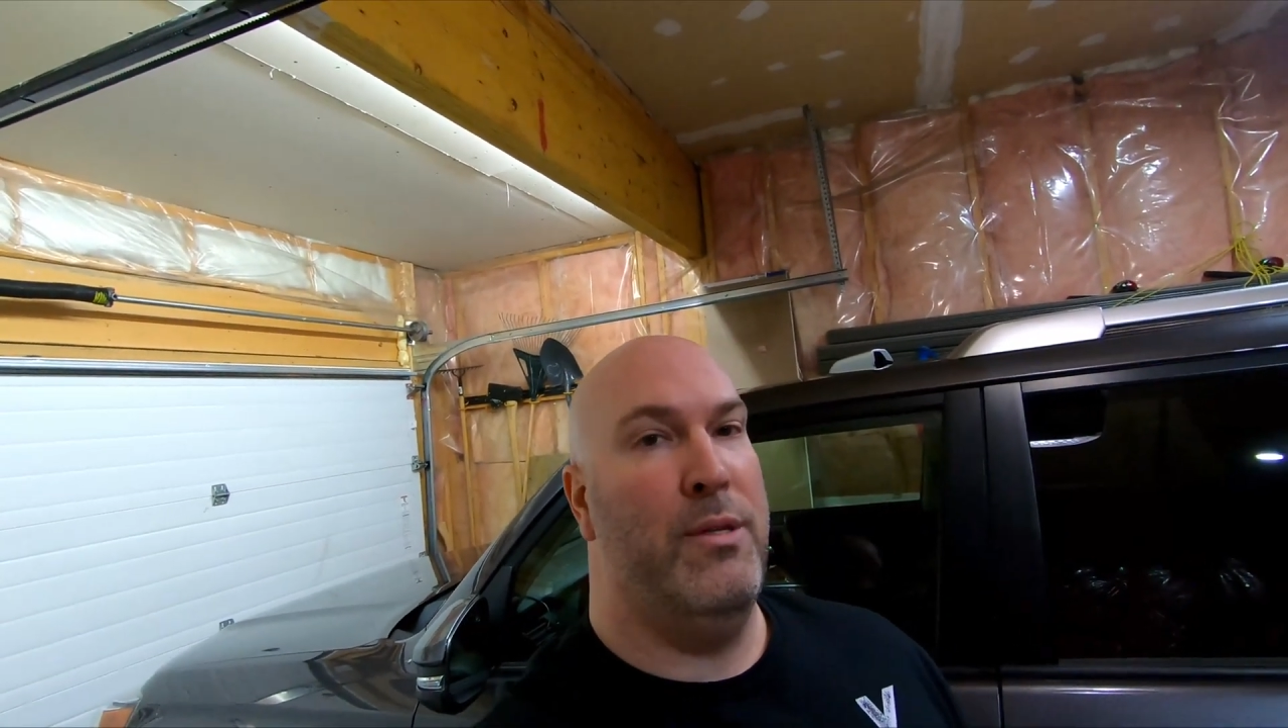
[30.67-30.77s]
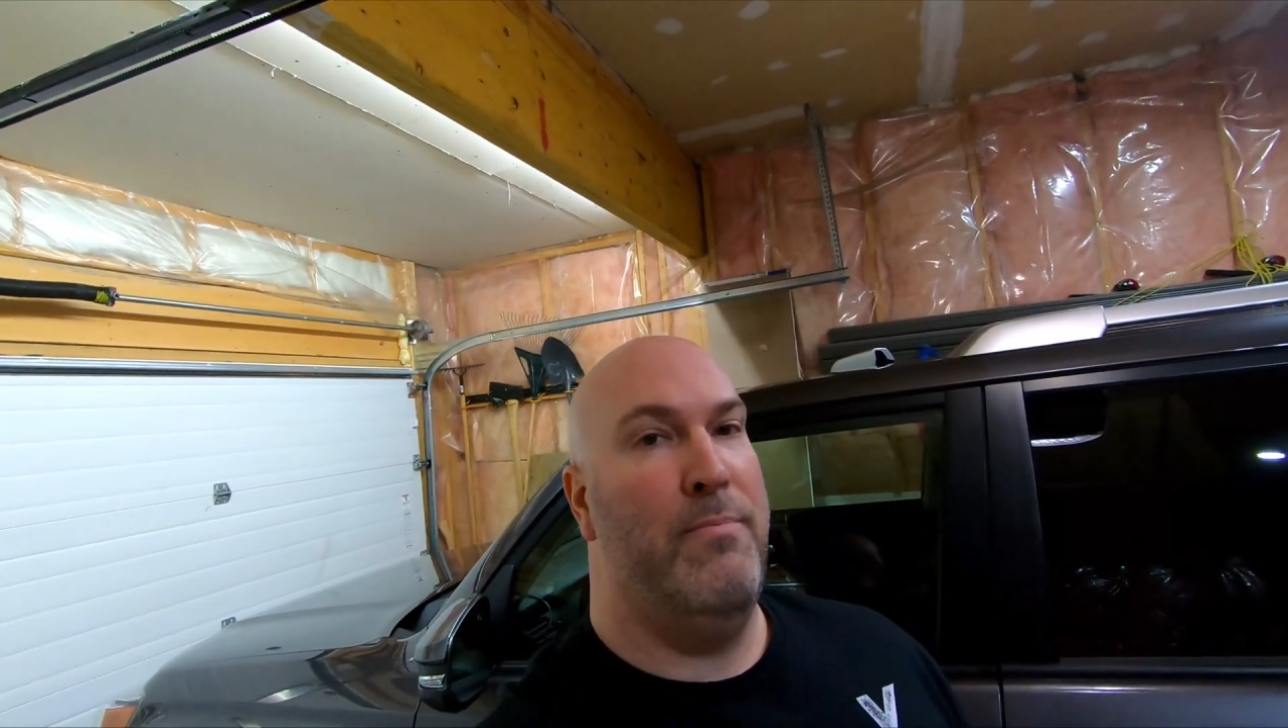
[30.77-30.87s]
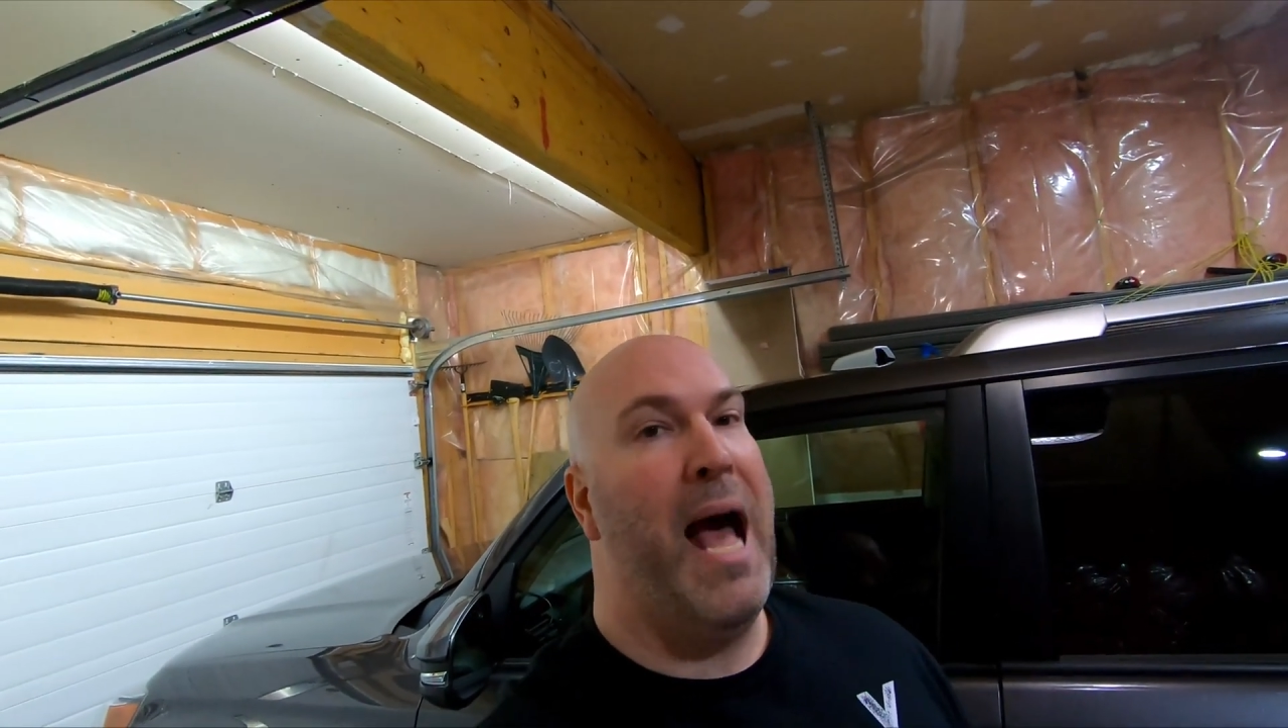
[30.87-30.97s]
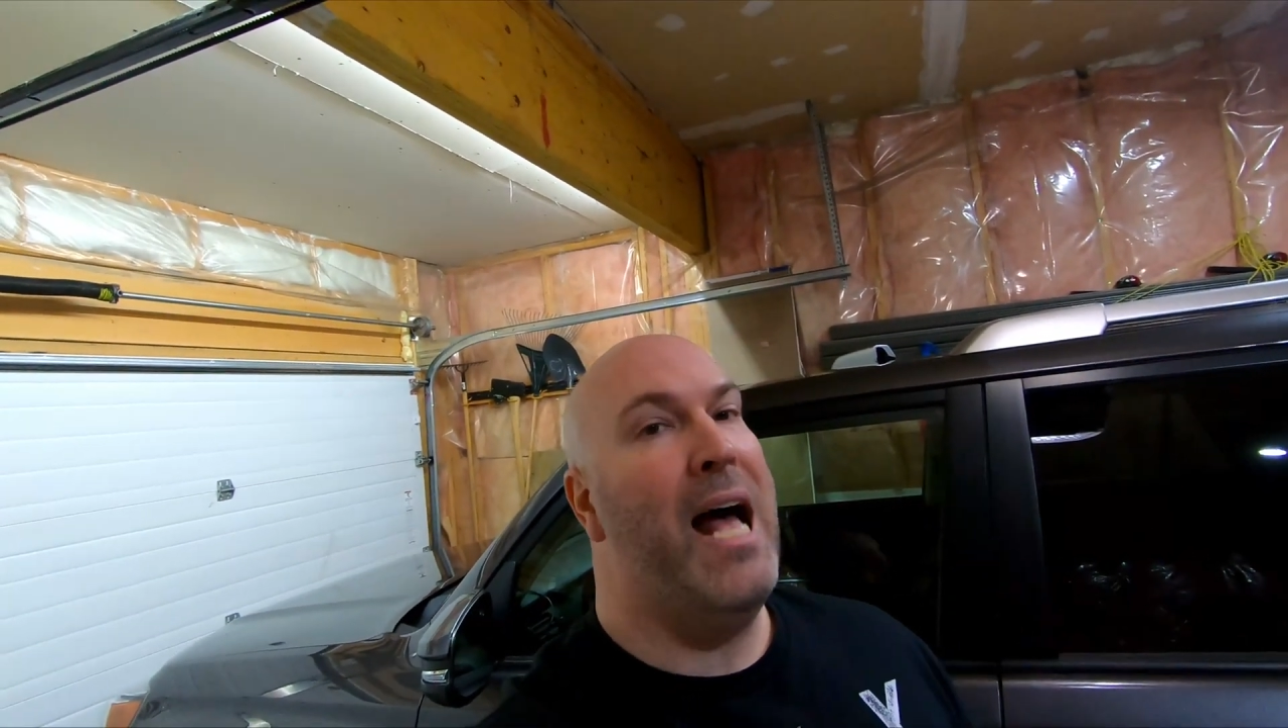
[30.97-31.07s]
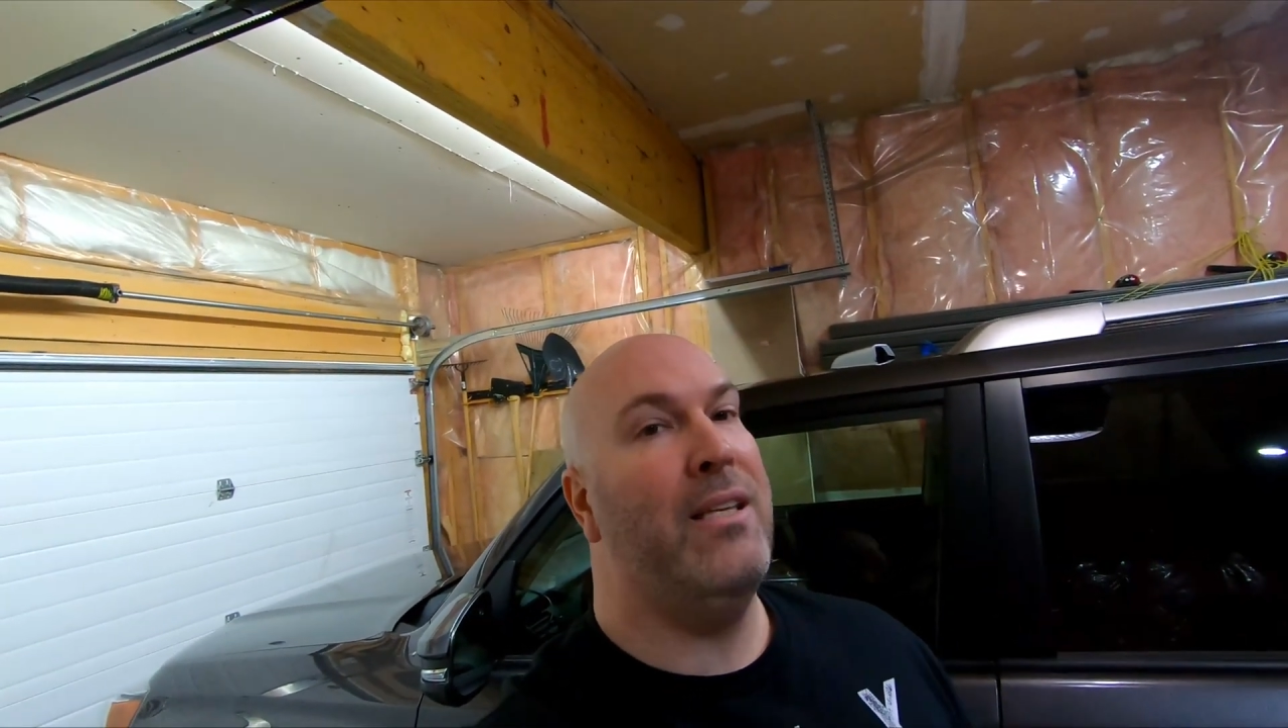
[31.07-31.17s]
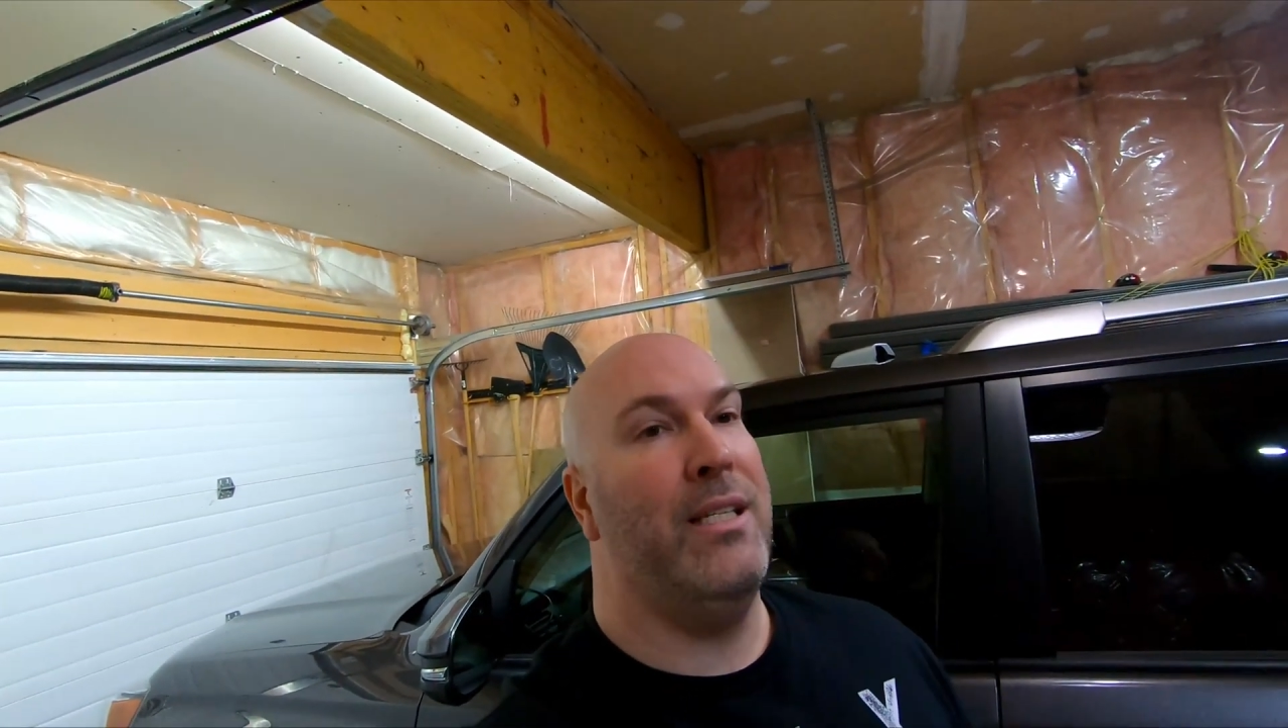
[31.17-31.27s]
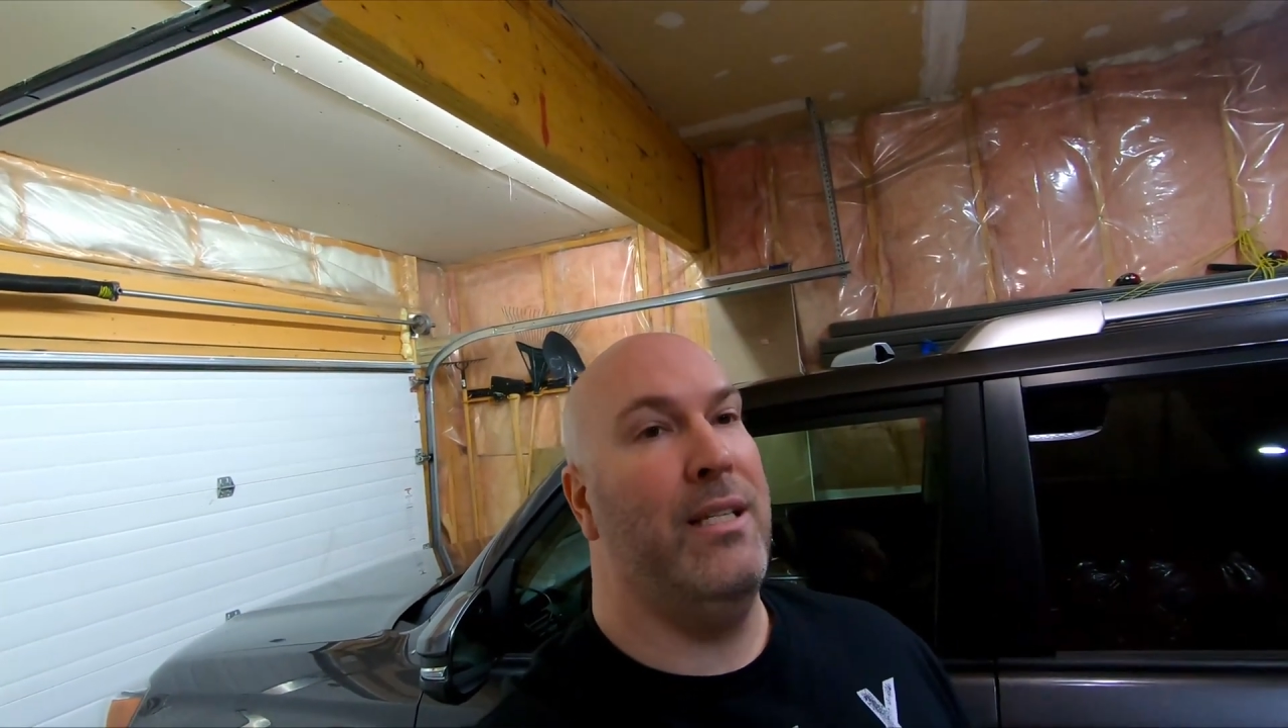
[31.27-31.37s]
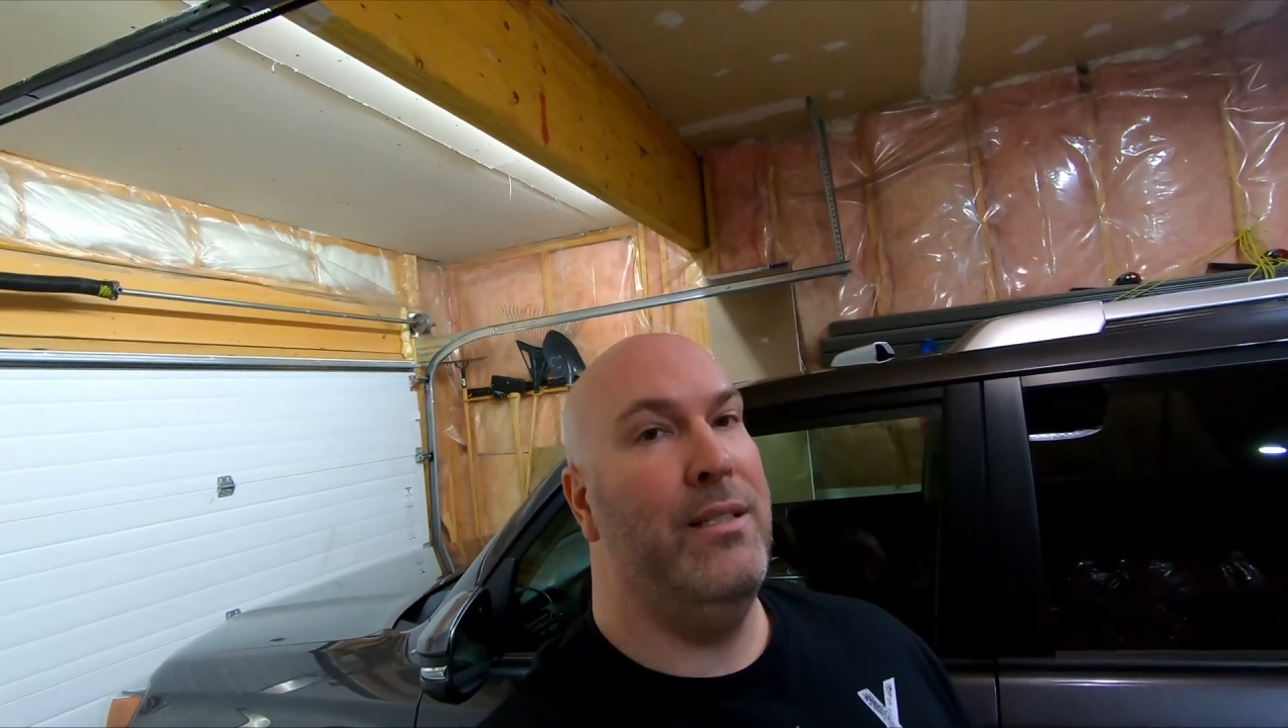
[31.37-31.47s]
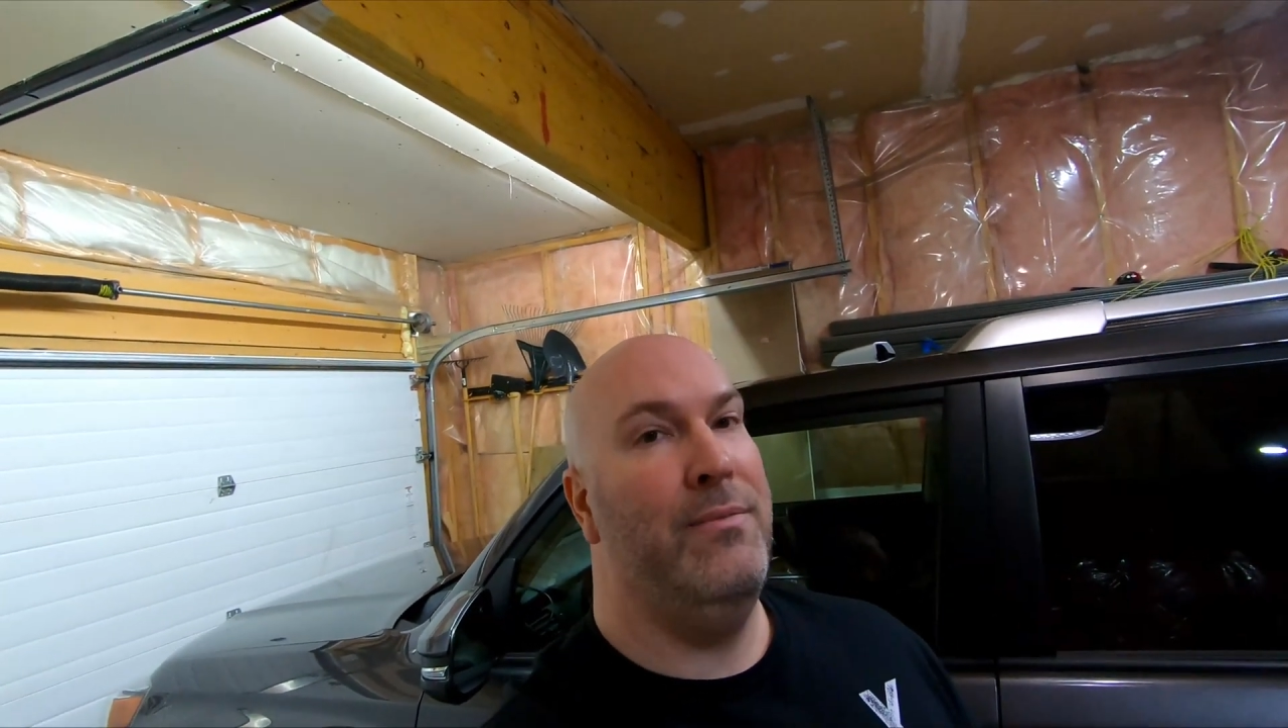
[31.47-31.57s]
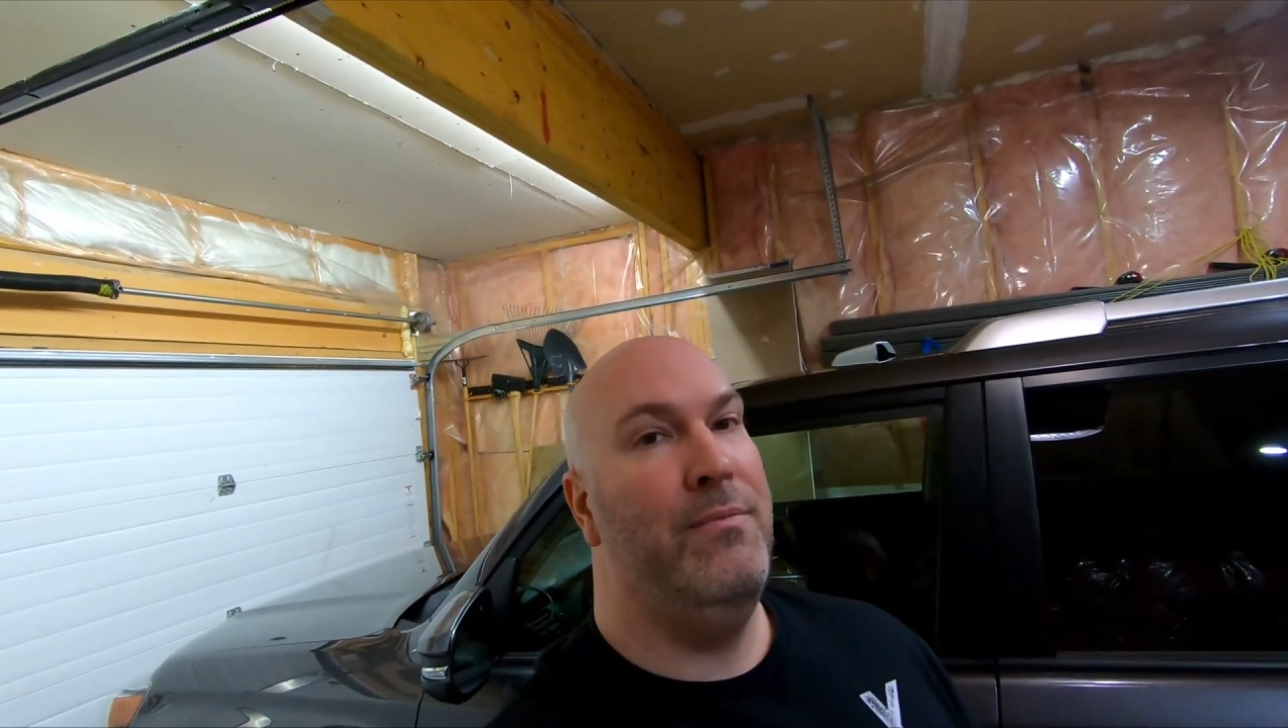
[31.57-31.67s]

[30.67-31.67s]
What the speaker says: a basket.